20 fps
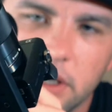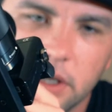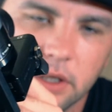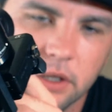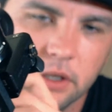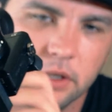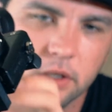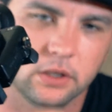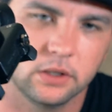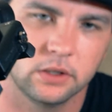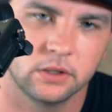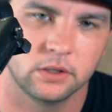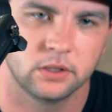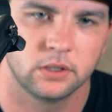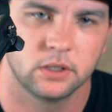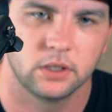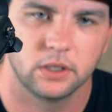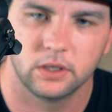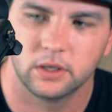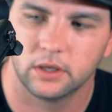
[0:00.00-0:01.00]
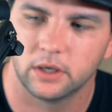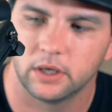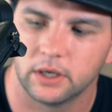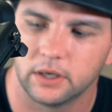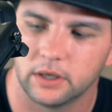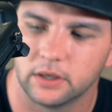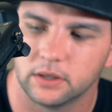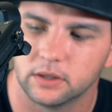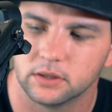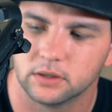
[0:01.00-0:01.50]
is it
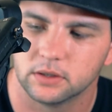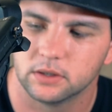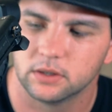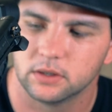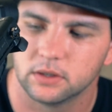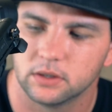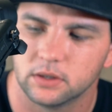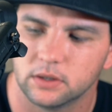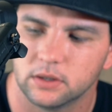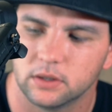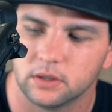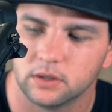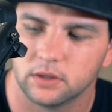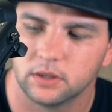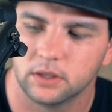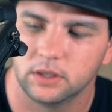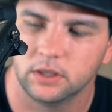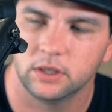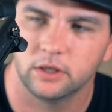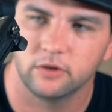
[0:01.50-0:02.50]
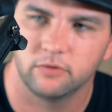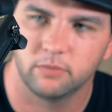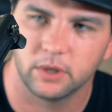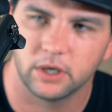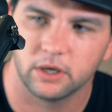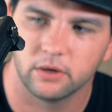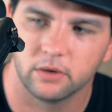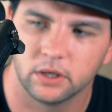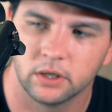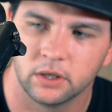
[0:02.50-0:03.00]
has enough
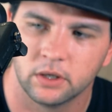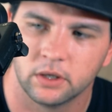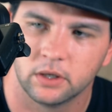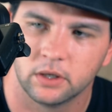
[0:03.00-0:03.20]
power